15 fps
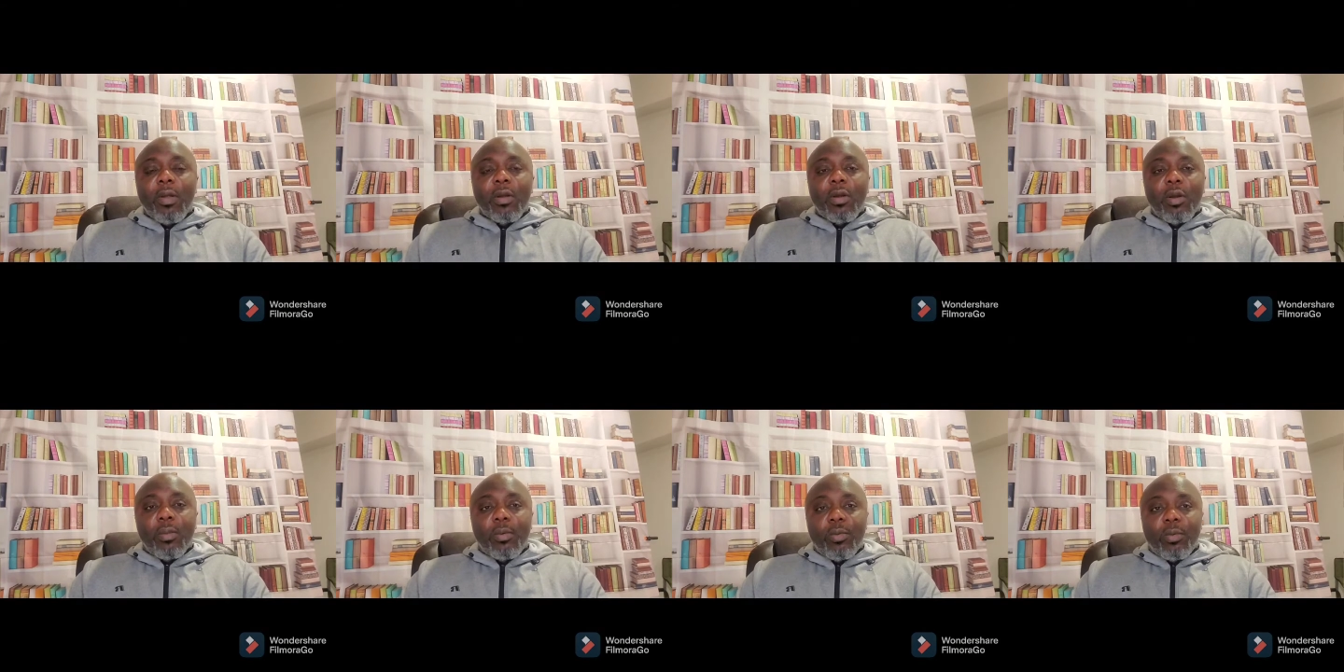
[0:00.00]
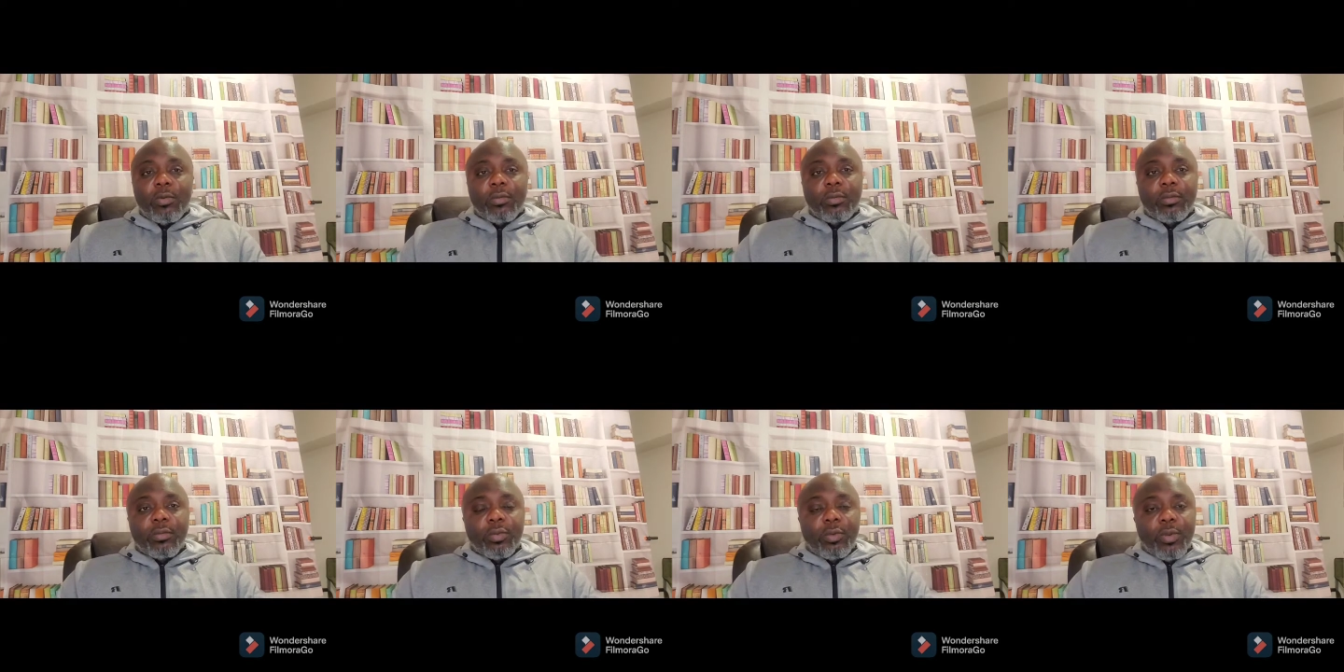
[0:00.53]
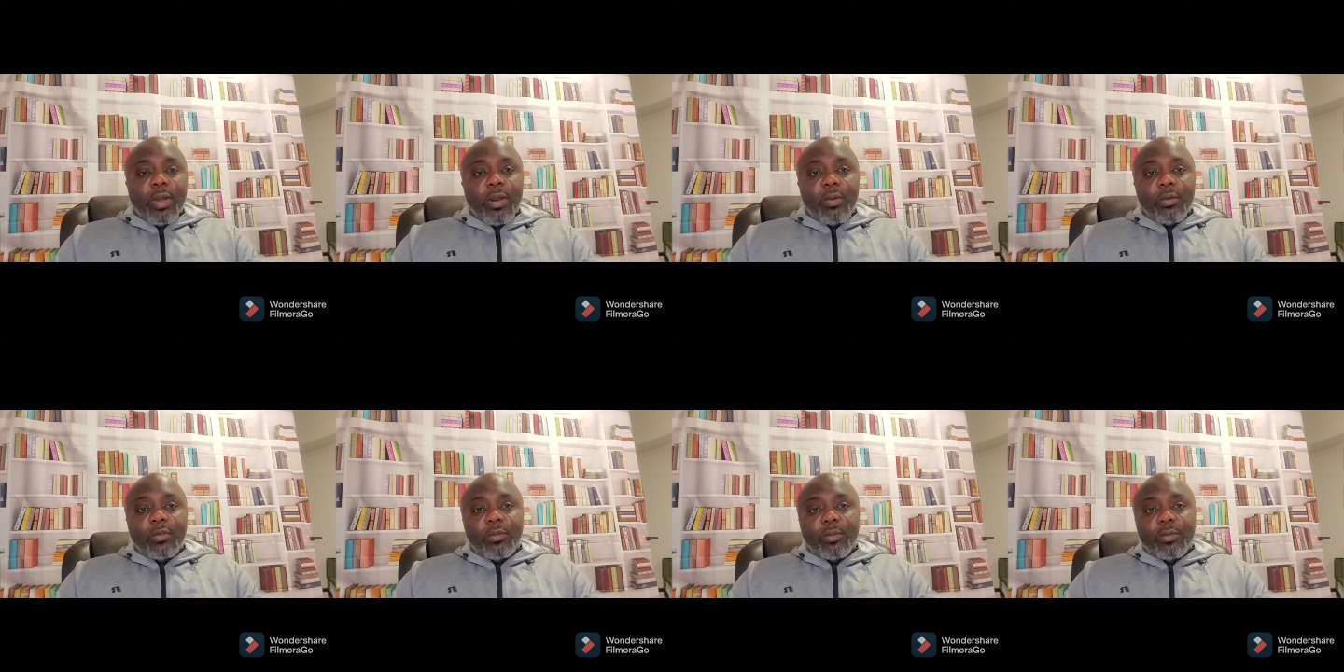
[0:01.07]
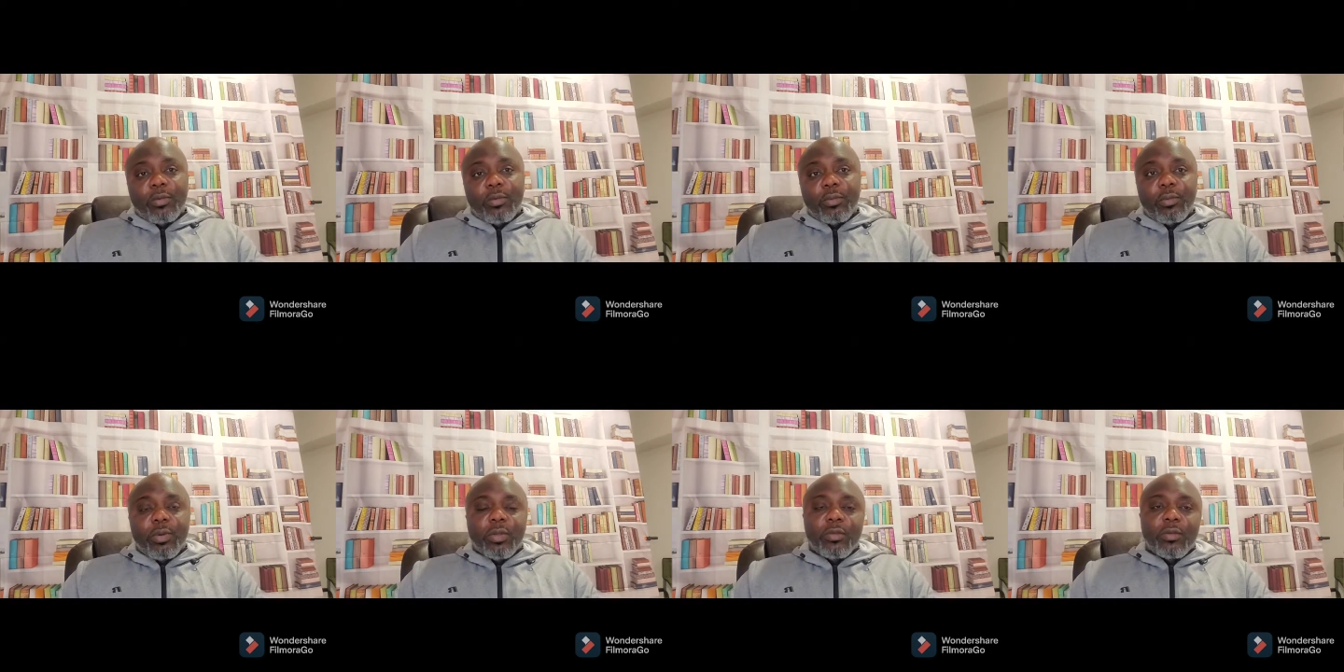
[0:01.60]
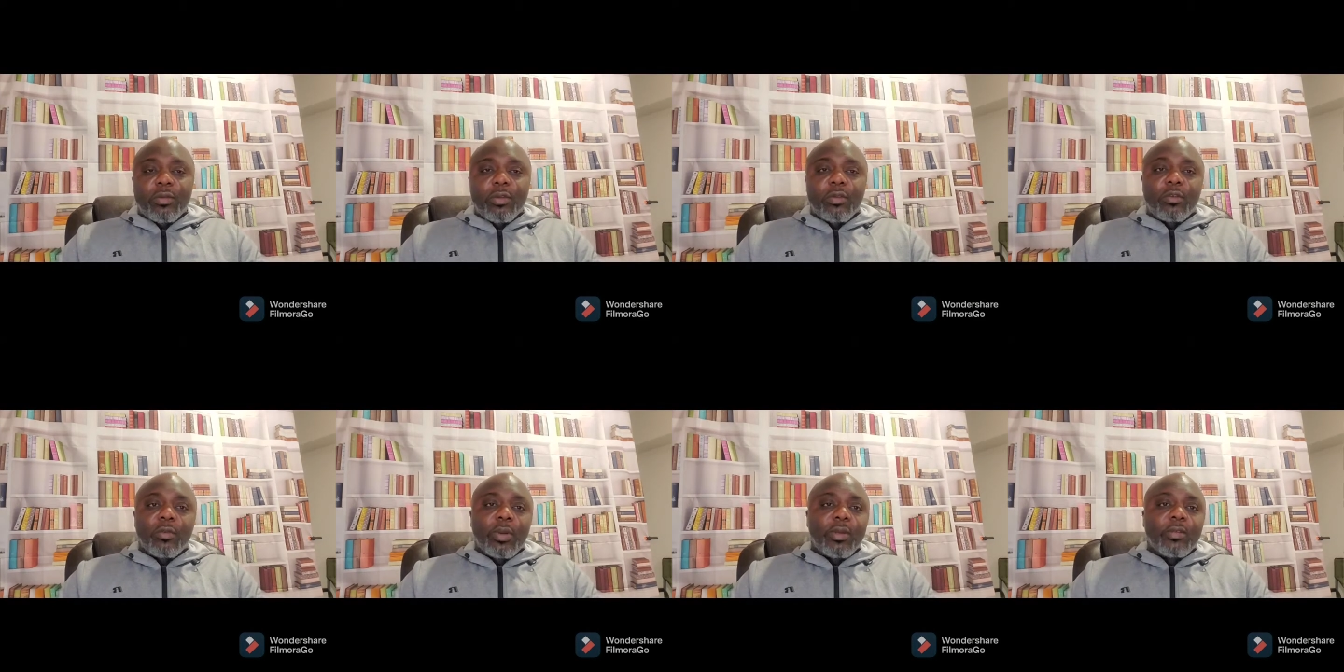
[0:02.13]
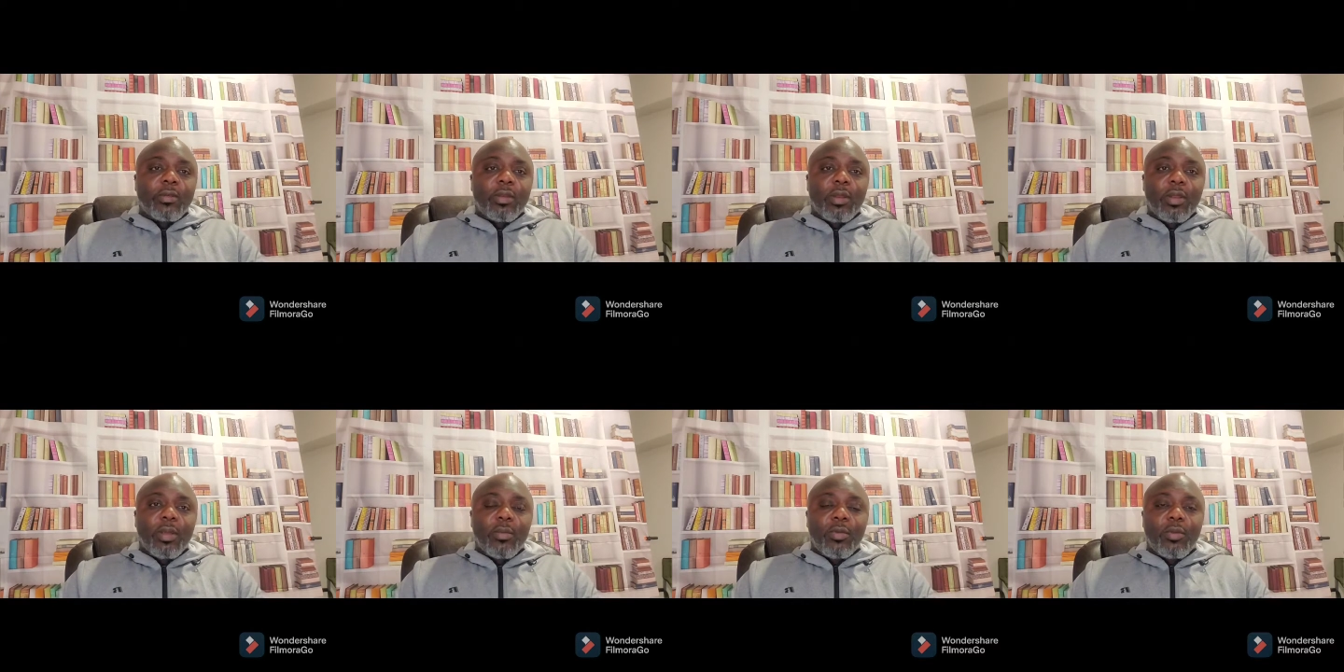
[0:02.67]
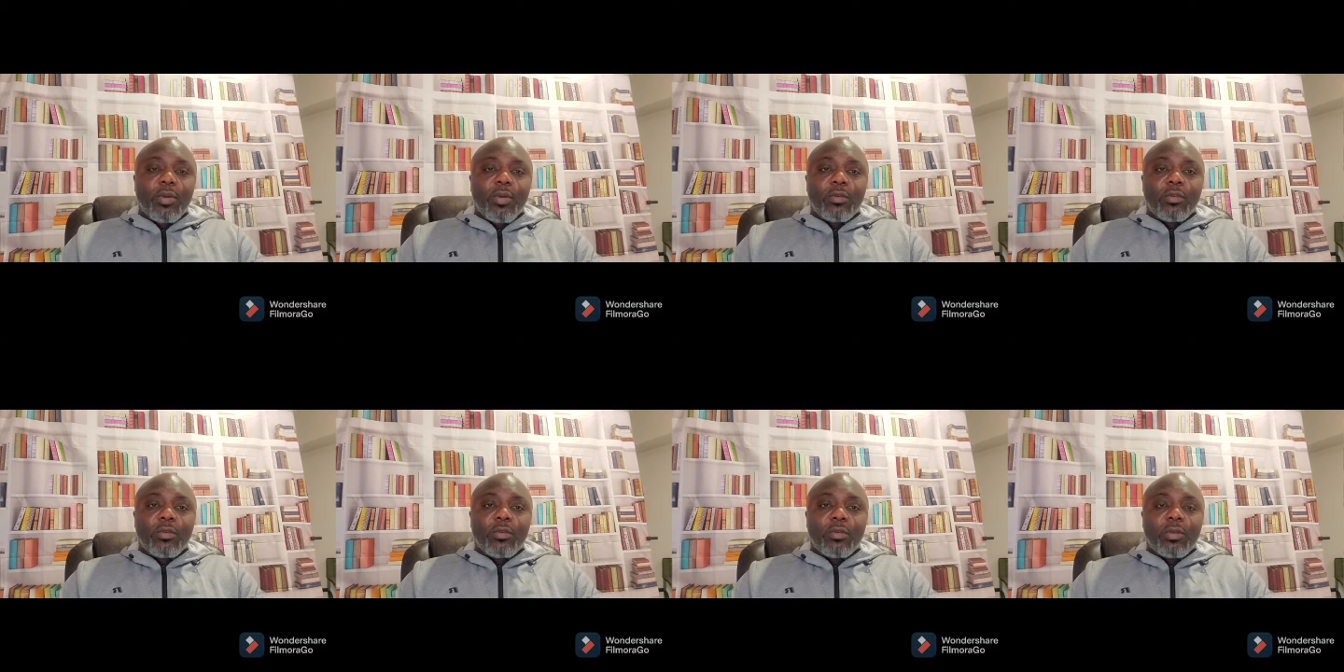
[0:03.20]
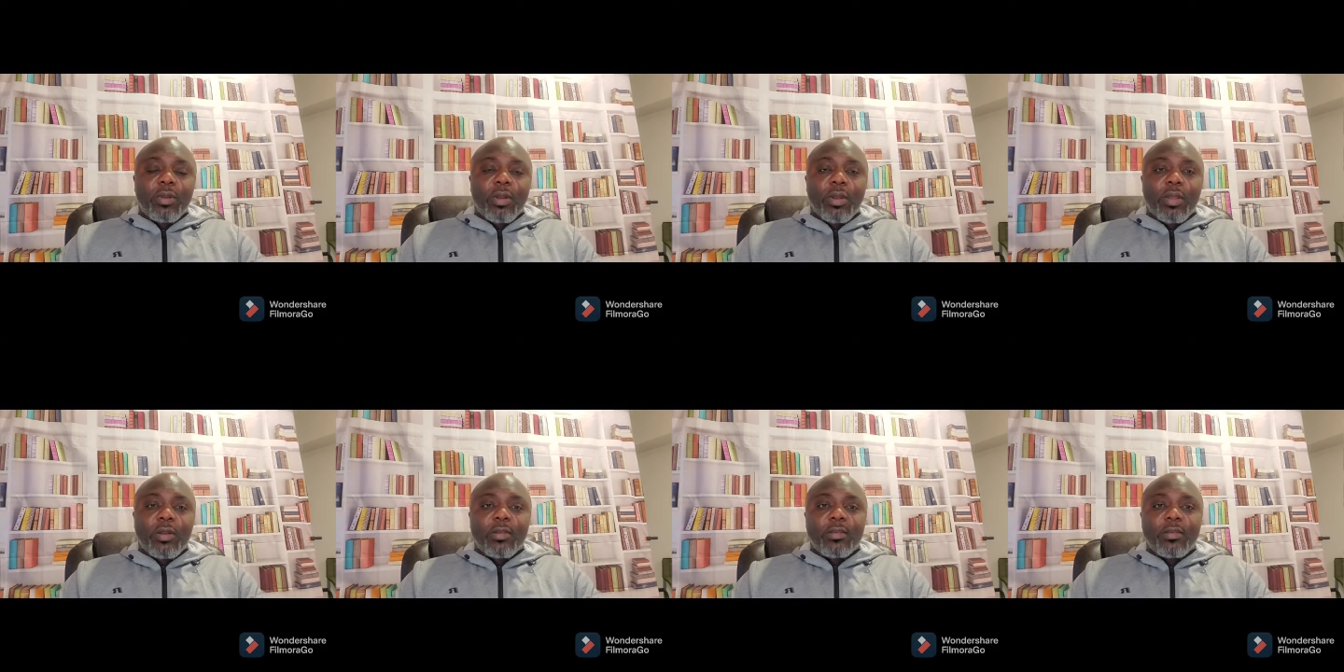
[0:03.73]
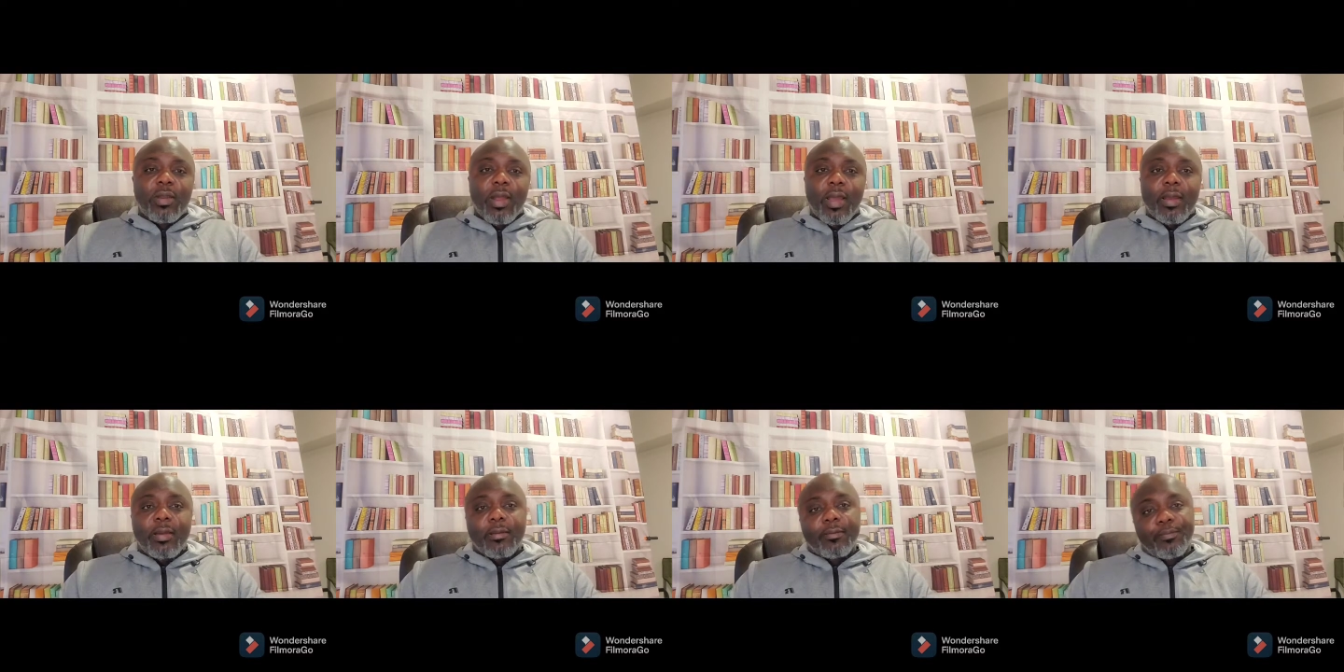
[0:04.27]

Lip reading: coupled with what I was supposed to bring today. So I said, let me not just let it slide.